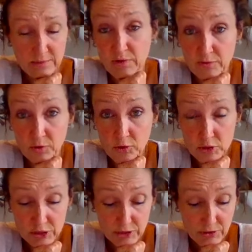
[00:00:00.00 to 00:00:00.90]
Number
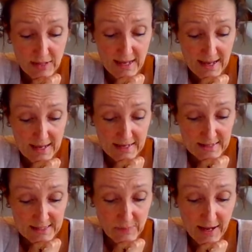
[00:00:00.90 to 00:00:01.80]
four, do they
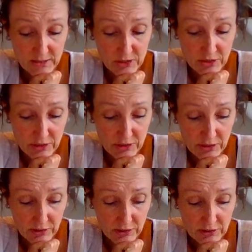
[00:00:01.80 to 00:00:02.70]
expect
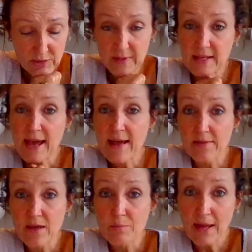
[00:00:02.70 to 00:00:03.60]
you to be
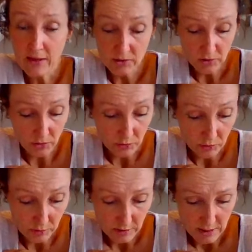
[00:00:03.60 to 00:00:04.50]
at their beck and
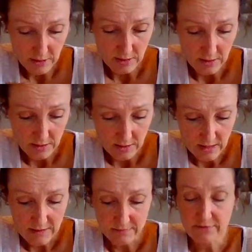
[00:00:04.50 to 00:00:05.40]
call
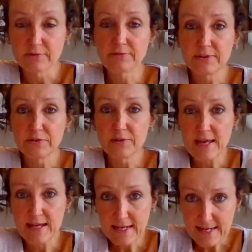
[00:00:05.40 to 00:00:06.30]
and fulfill
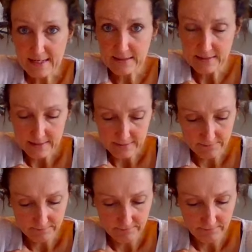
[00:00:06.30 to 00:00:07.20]
their needs?